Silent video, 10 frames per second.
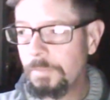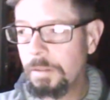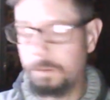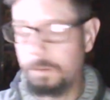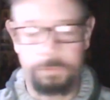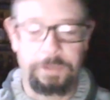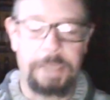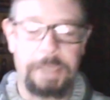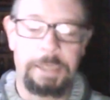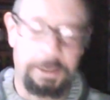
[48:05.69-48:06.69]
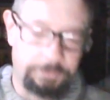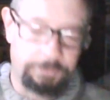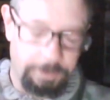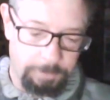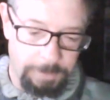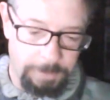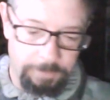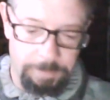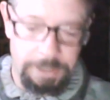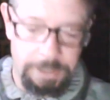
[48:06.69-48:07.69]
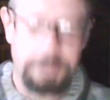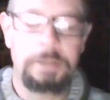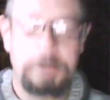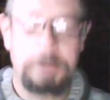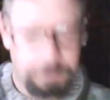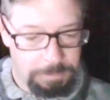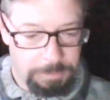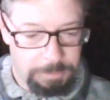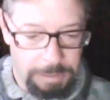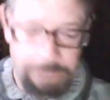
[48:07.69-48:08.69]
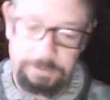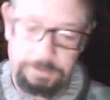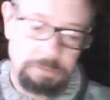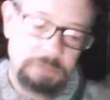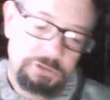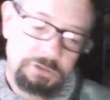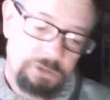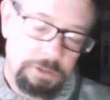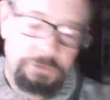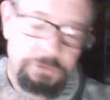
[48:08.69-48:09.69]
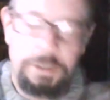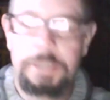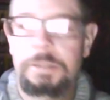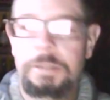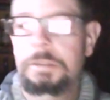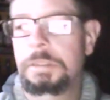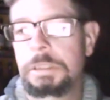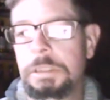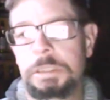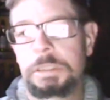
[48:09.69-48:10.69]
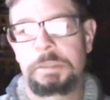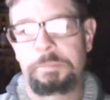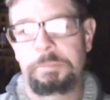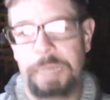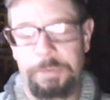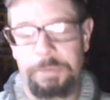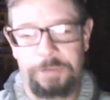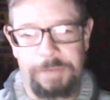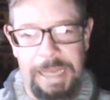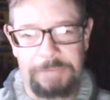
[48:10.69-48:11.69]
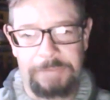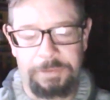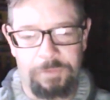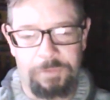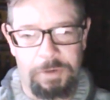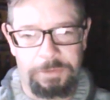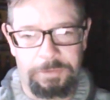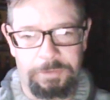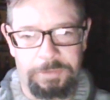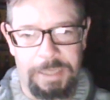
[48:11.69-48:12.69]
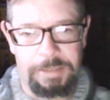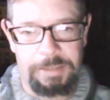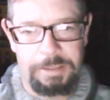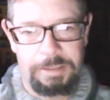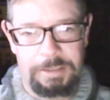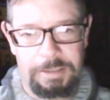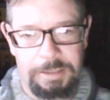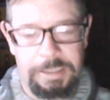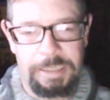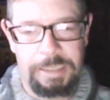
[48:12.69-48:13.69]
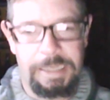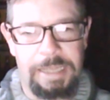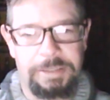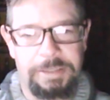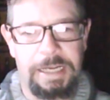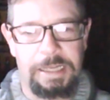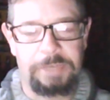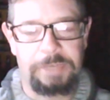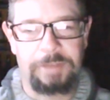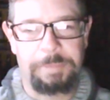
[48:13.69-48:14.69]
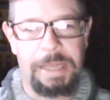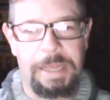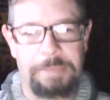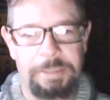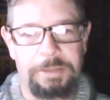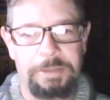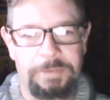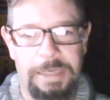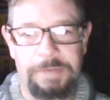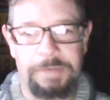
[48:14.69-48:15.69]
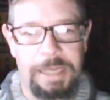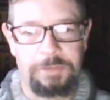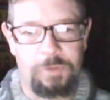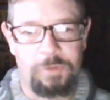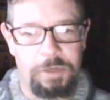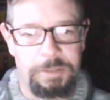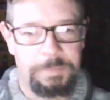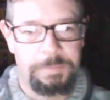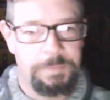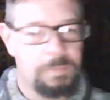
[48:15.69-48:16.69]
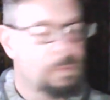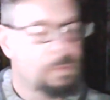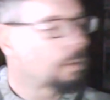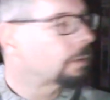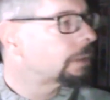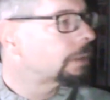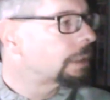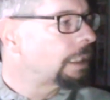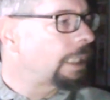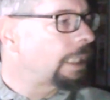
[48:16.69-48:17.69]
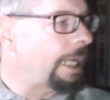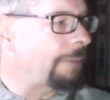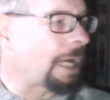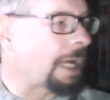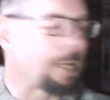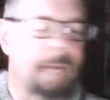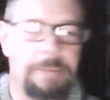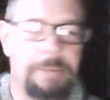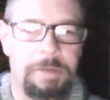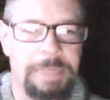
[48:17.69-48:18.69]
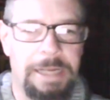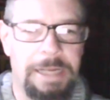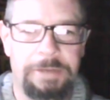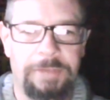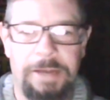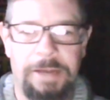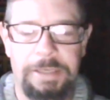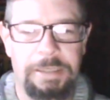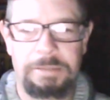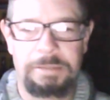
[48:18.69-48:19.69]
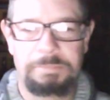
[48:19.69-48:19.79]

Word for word: You said, "Here's the expensive beer," and I said, "Well, sure, let's drink it." But I was never asking for it, so see, I he he had to kind of accept that because I never asked for it. And I'm not going to buy Bourbon County Stout again.